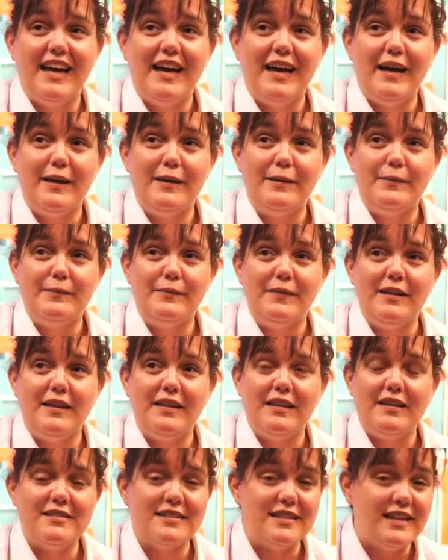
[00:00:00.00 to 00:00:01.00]

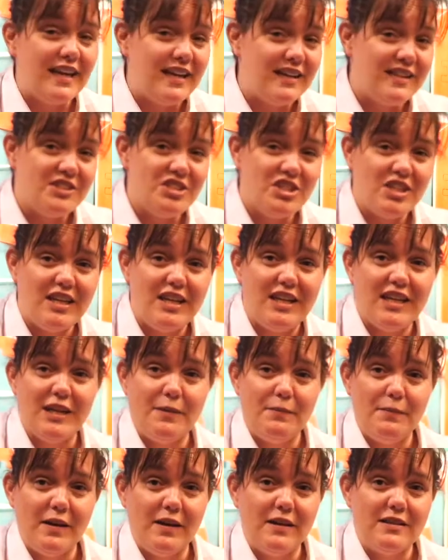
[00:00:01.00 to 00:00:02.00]
There's an energy and
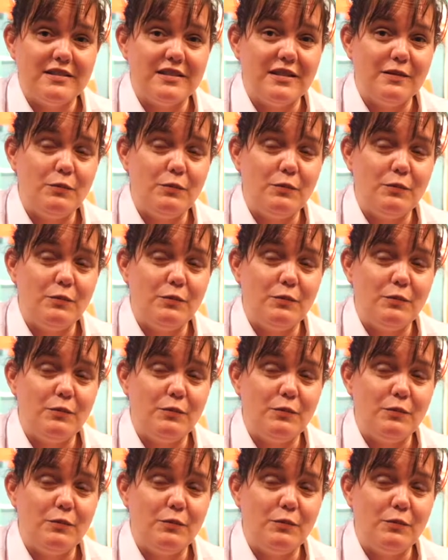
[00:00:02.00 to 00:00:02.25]
a buzz,